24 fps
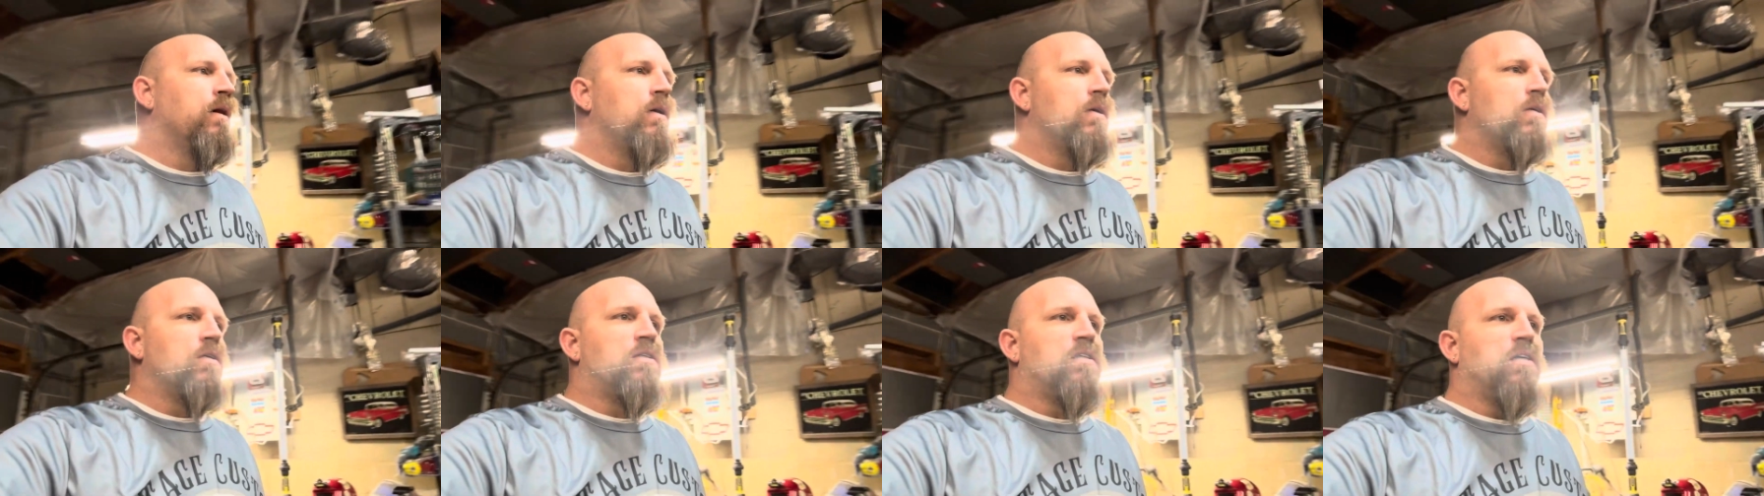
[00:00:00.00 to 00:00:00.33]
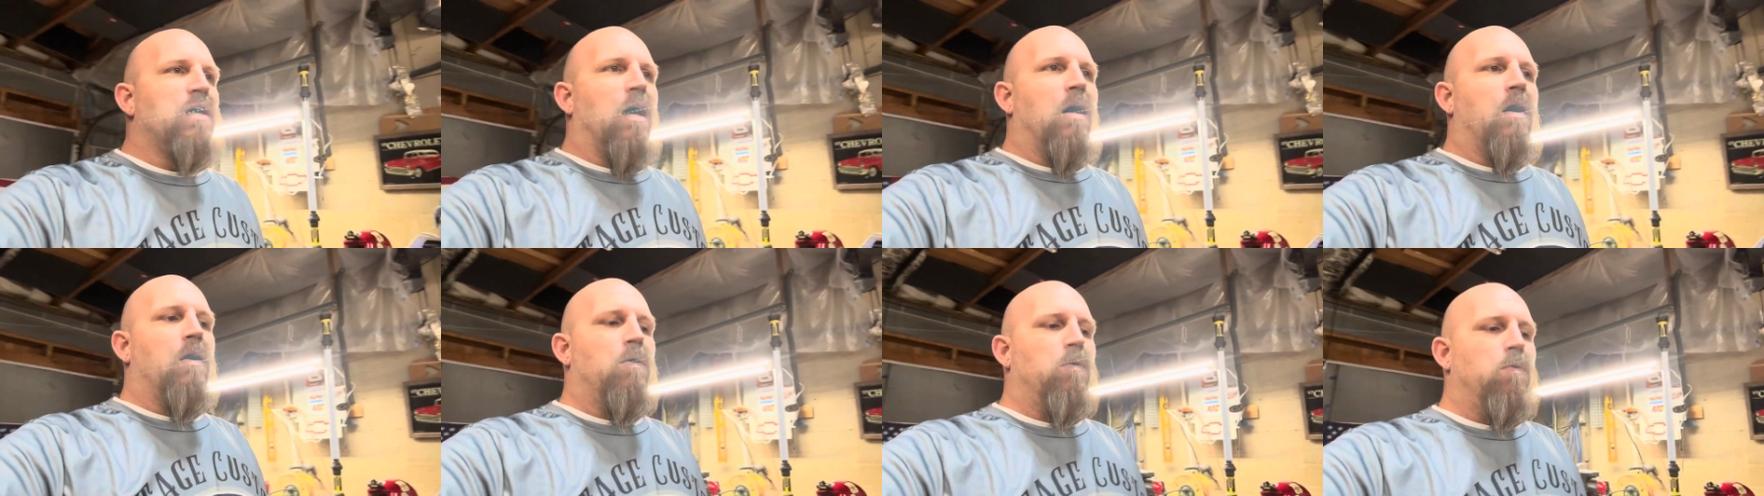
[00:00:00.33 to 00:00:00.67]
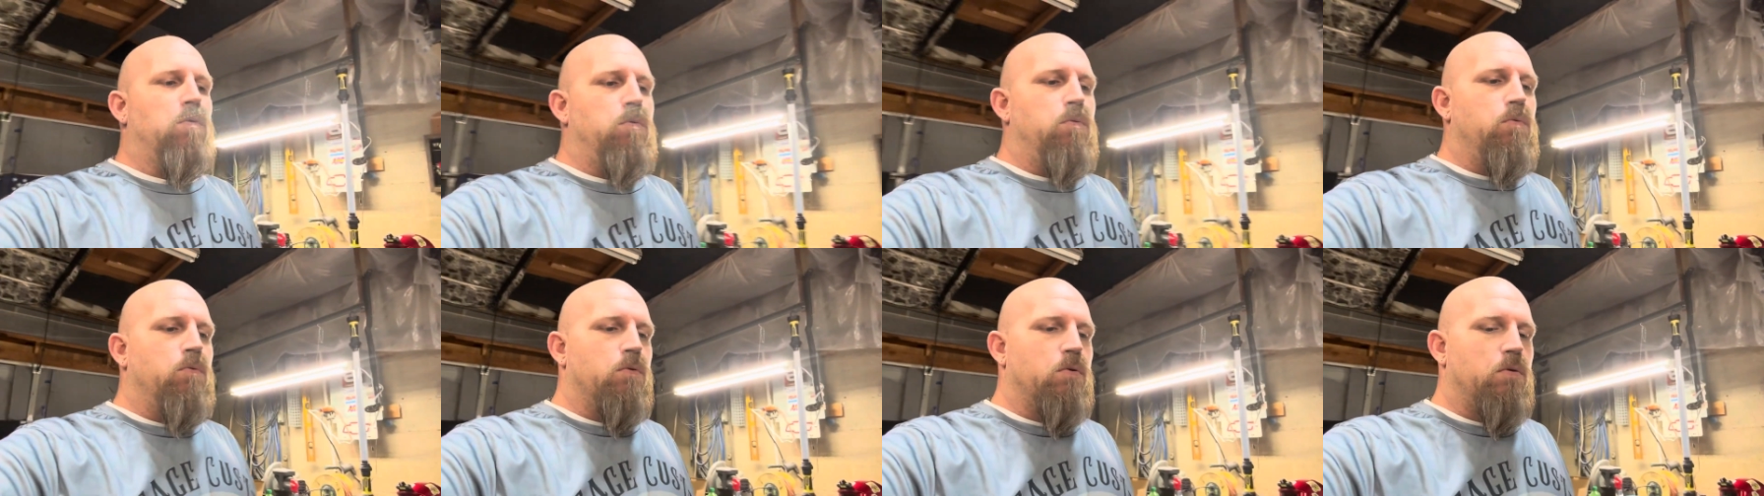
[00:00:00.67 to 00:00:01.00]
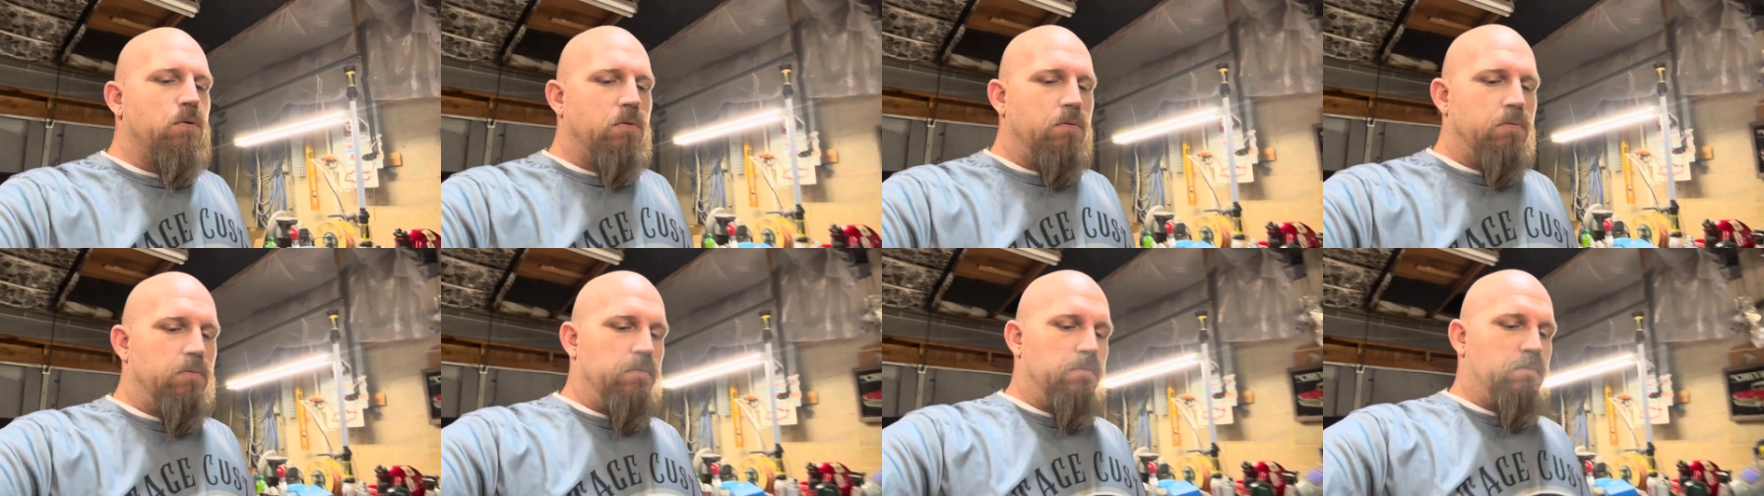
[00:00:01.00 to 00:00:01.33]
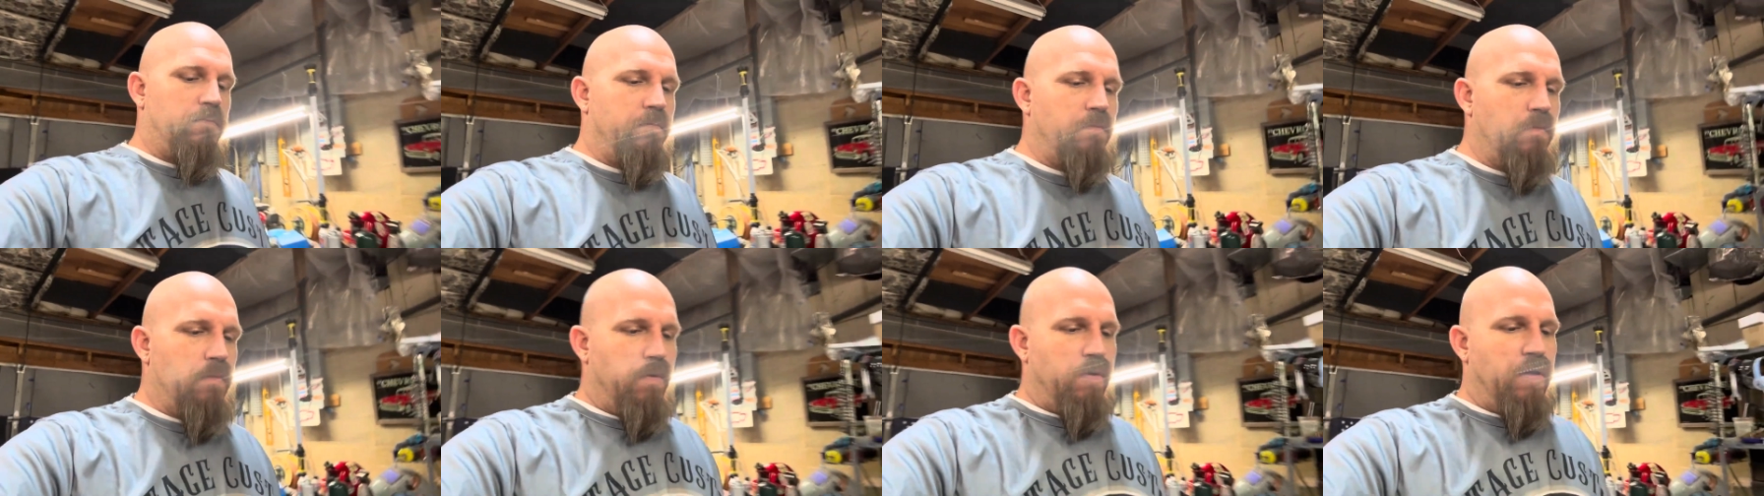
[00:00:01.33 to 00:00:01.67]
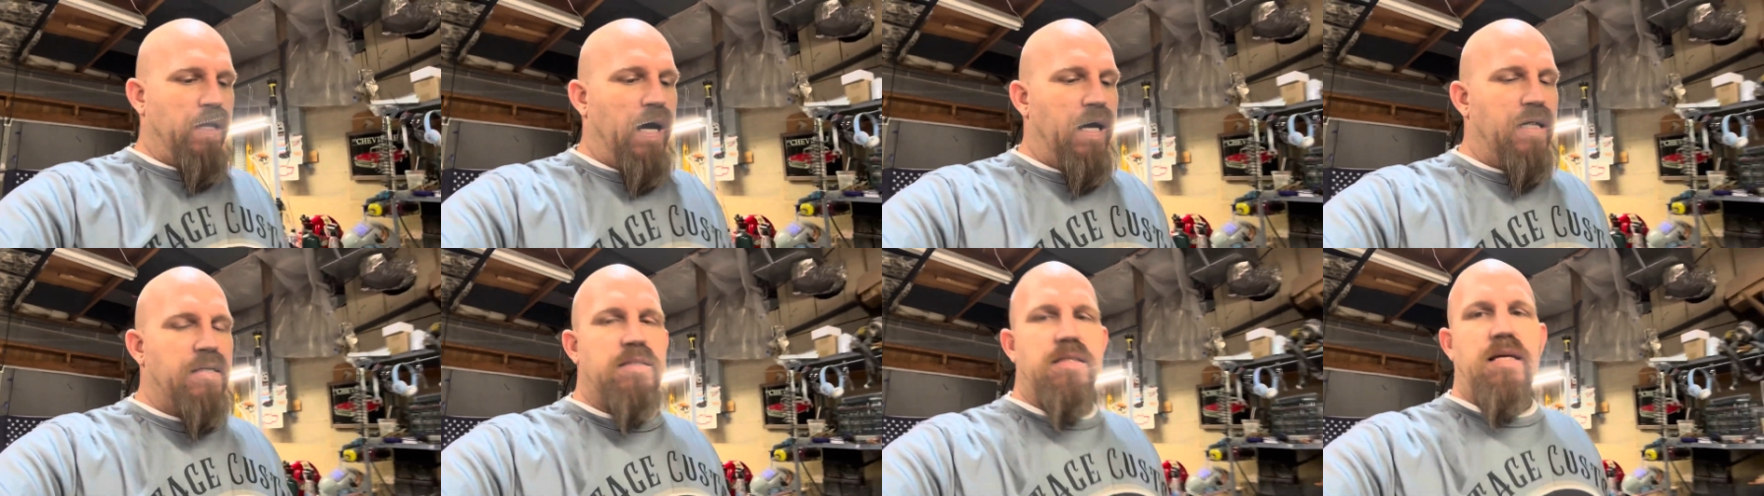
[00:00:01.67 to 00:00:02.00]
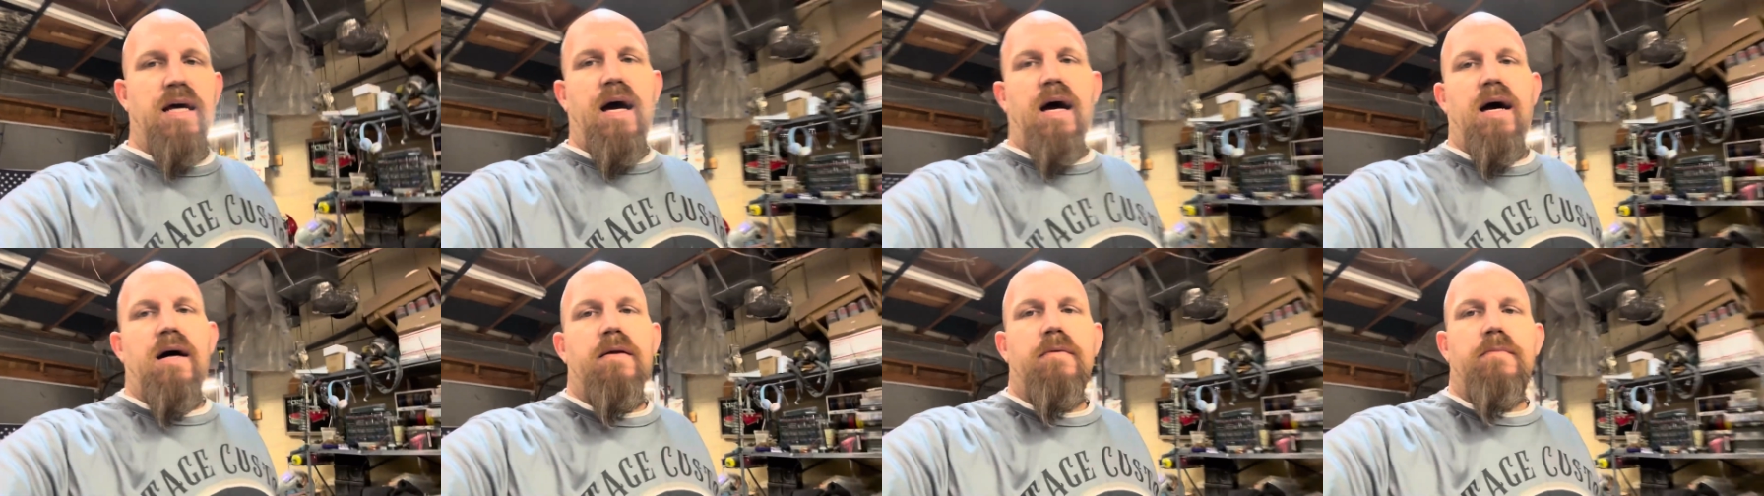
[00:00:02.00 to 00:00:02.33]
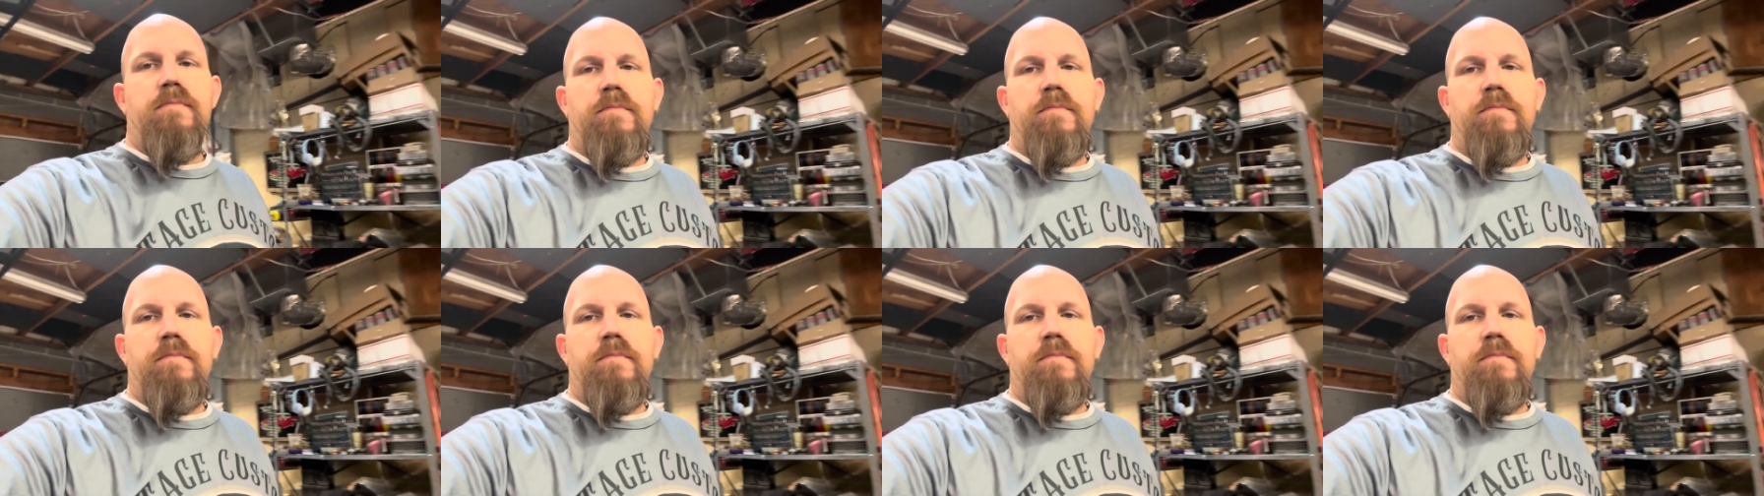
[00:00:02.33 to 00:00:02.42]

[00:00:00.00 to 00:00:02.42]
so that's that.